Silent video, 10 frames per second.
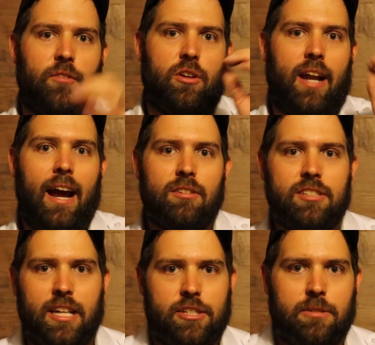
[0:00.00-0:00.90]
if you're an
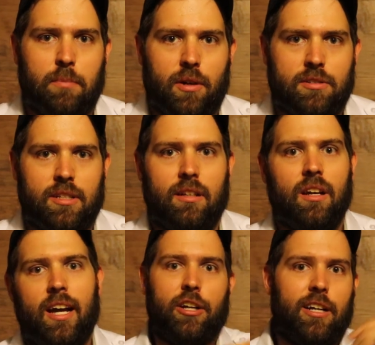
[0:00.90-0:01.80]
outstation person,
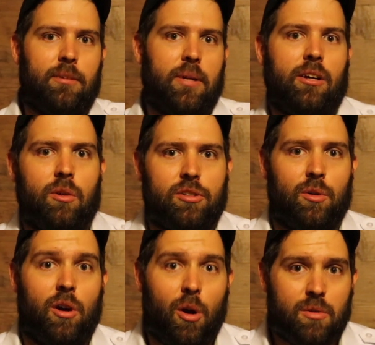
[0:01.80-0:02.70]
you're gonna be going to
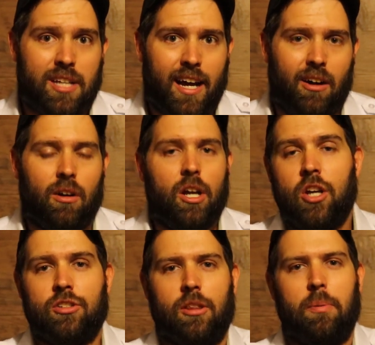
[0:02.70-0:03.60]
a hotel.
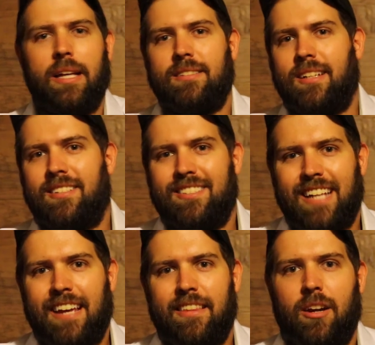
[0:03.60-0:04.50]
So the plane's gonna
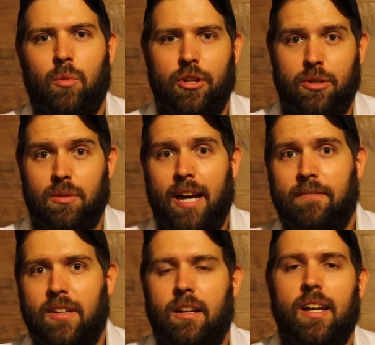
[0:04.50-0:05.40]
stay there where you
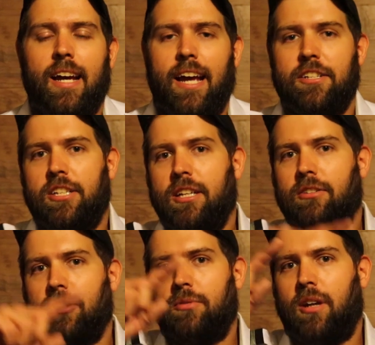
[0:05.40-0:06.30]
left it
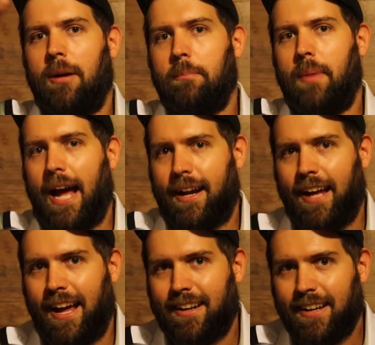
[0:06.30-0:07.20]
until you come back
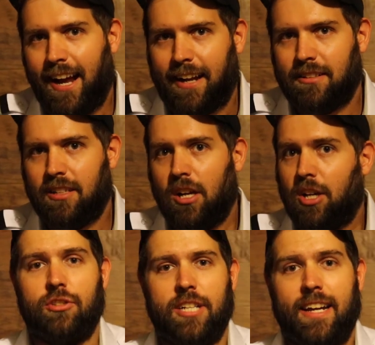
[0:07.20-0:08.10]
at night.
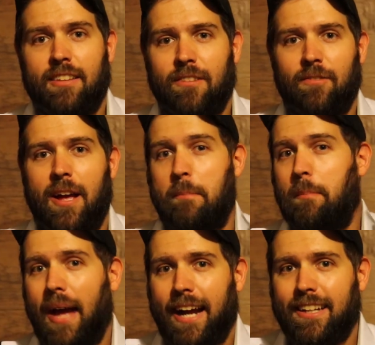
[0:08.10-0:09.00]
So check out the flight
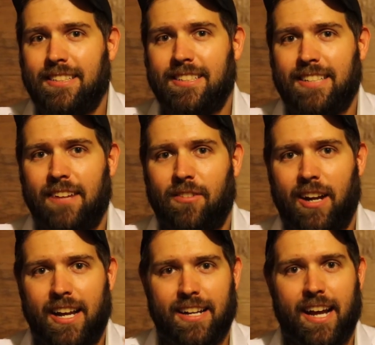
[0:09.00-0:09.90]
back into Denver
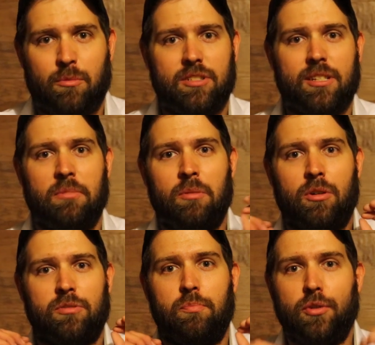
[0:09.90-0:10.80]
at night with some of the
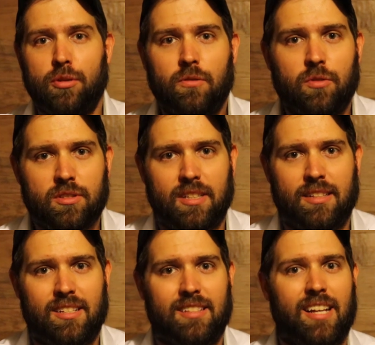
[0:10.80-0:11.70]
most beautiful
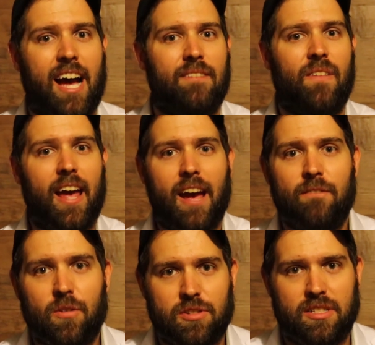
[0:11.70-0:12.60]
sunsets I've
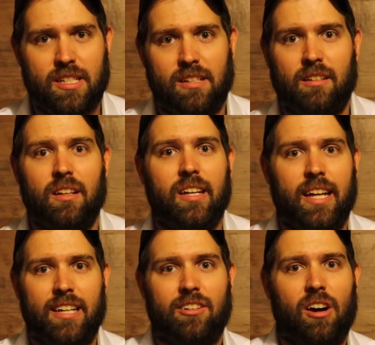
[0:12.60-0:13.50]
ever seen
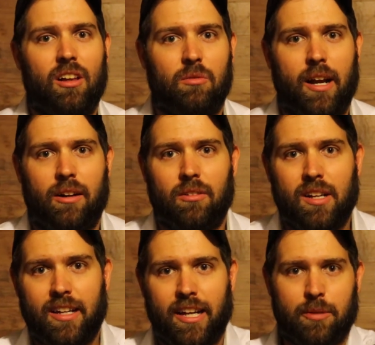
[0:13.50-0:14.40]
in Colorado.
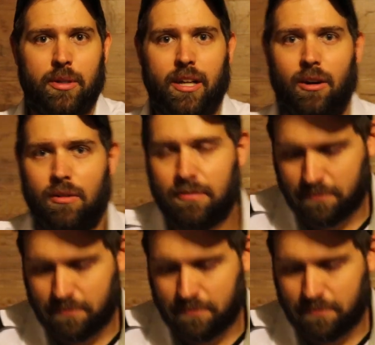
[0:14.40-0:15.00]
Here we go.